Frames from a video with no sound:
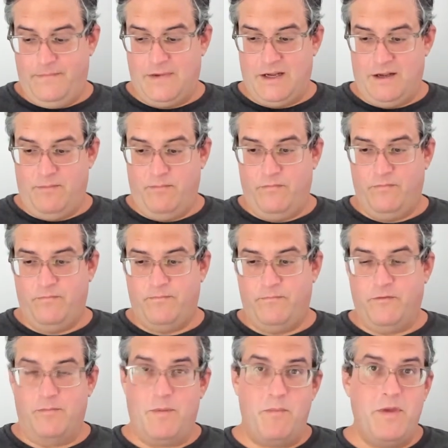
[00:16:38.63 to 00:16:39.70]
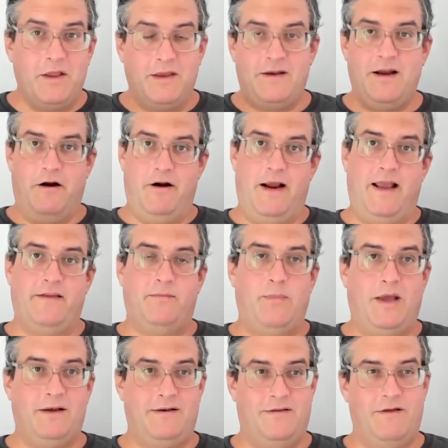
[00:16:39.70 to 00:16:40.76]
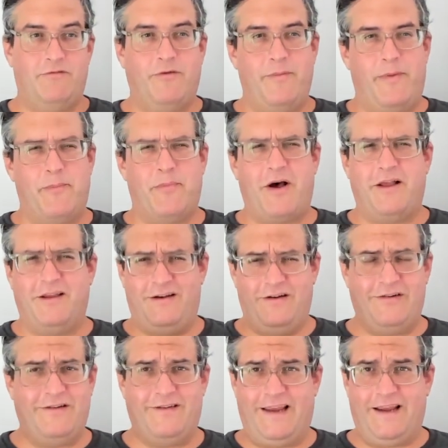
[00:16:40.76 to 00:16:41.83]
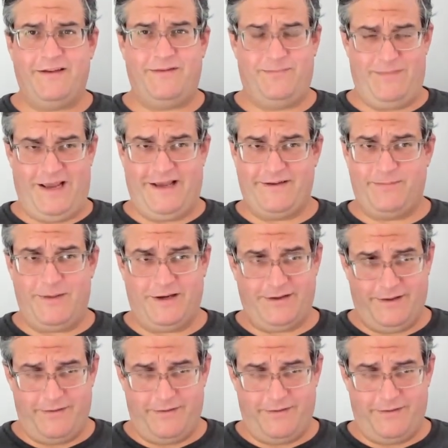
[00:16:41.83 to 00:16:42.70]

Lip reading: From the military aspect and then from the politicians aspect,